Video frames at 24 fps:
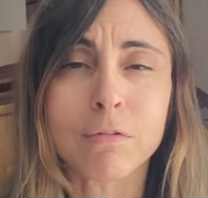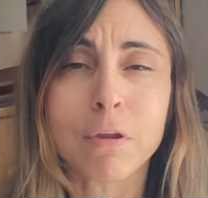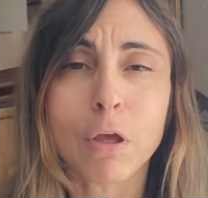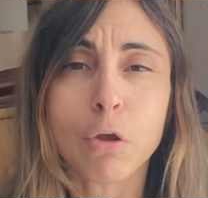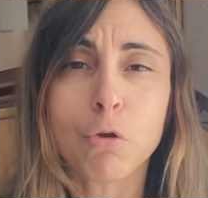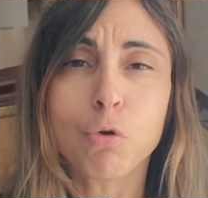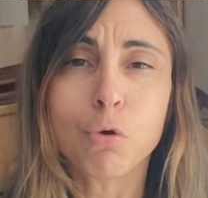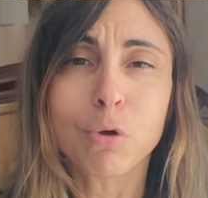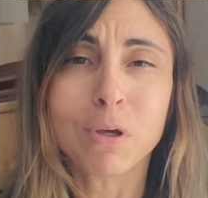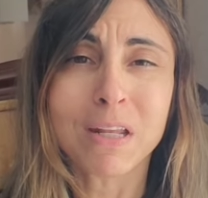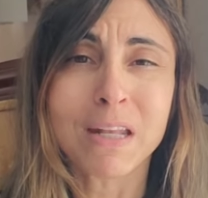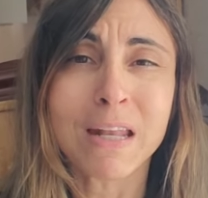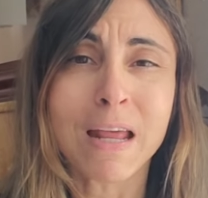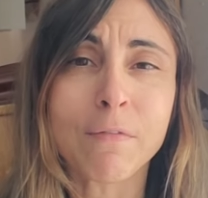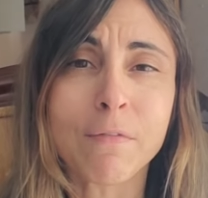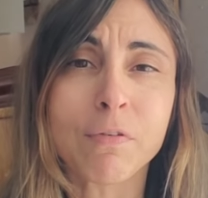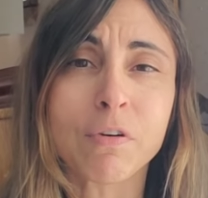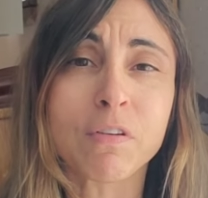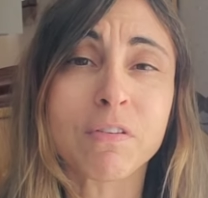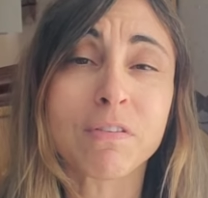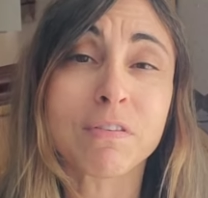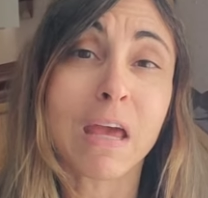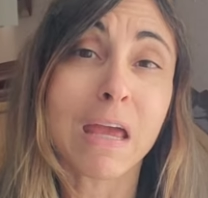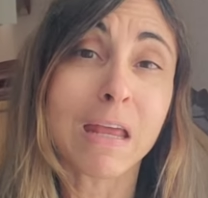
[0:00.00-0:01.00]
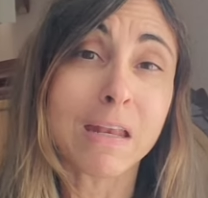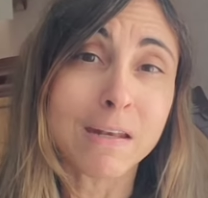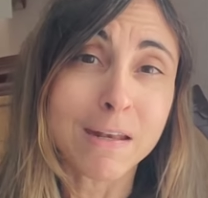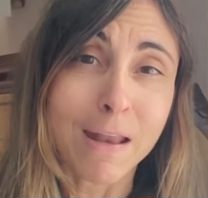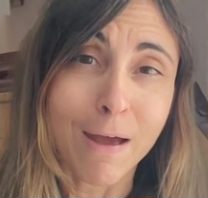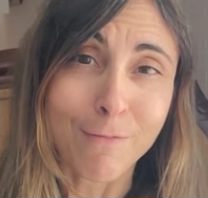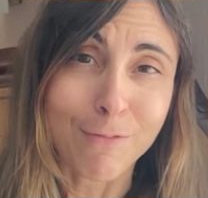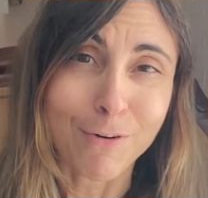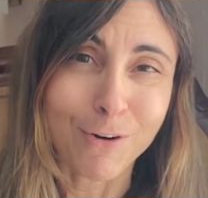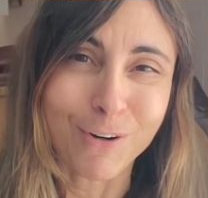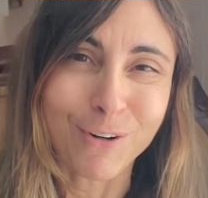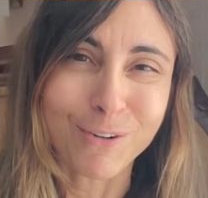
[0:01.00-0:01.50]
So you can never say
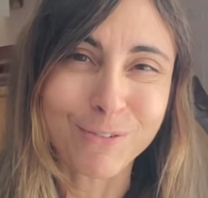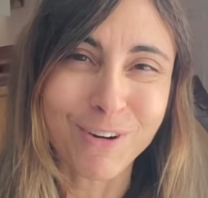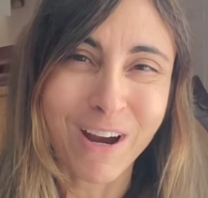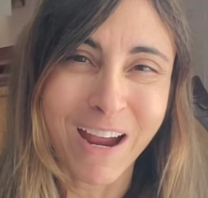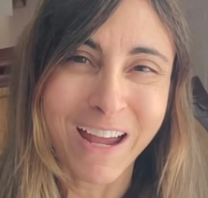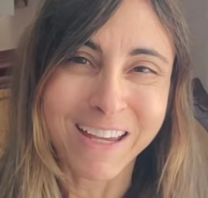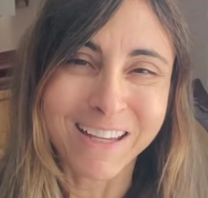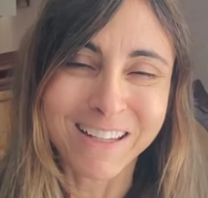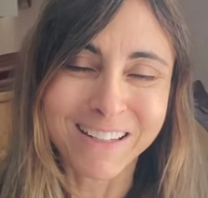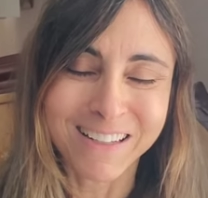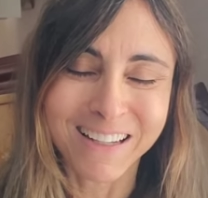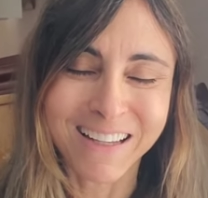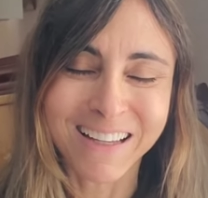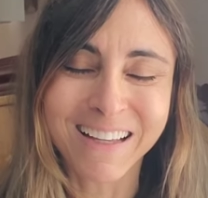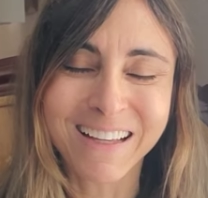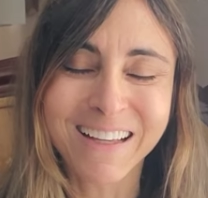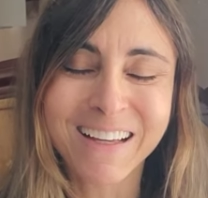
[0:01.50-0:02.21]
never, right?